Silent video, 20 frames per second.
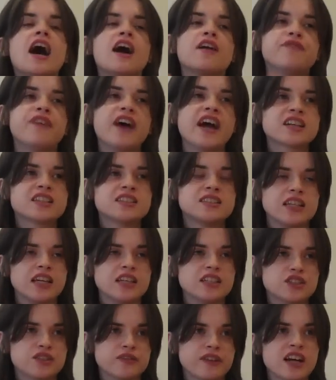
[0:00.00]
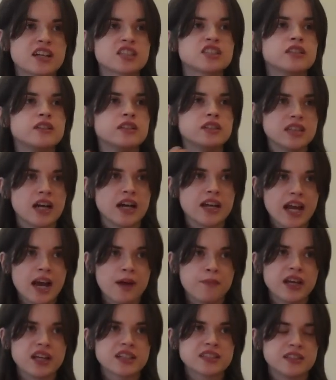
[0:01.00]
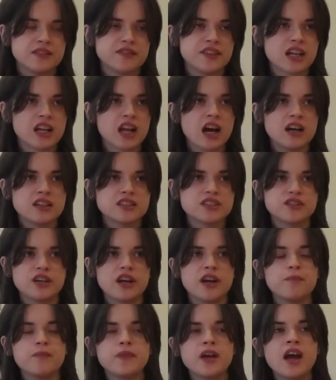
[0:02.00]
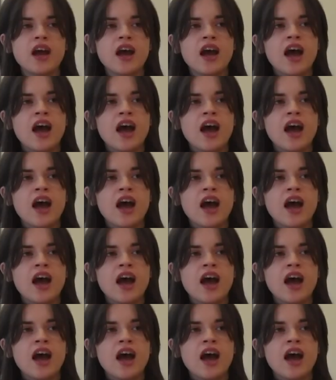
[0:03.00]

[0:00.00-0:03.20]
affects the interaction, the dynamics of the classroom.